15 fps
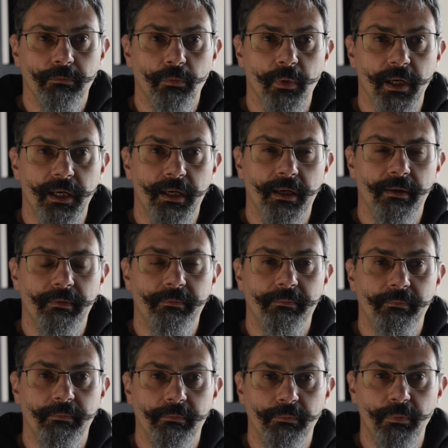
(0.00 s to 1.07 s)
where
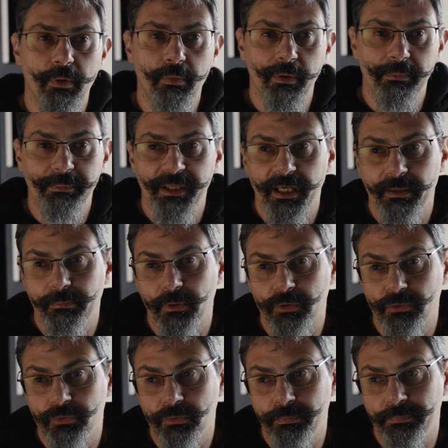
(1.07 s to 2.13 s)
we will be
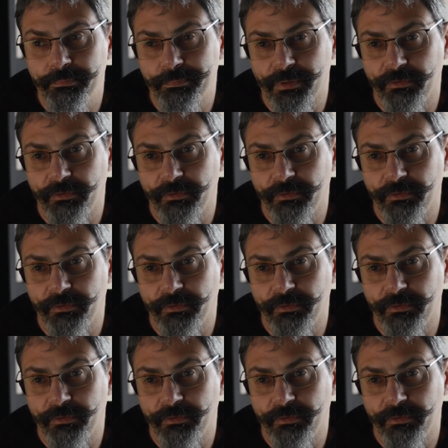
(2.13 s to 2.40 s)
able to